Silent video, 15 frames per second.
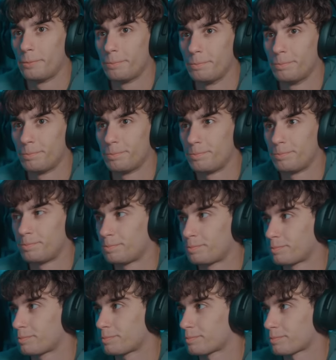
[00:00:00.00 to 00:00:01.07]

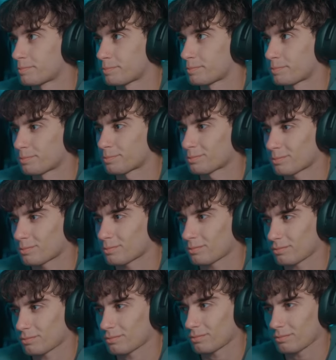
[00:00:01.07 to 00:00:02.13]

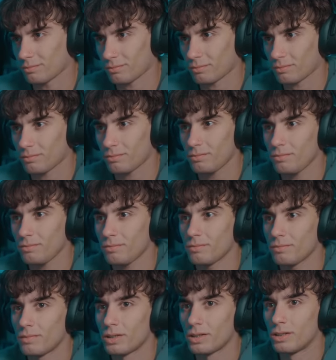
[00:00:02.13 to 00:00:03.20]

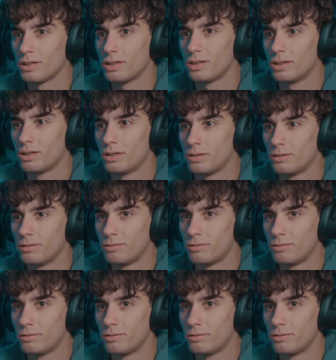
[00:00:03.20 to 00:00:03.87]
(silence)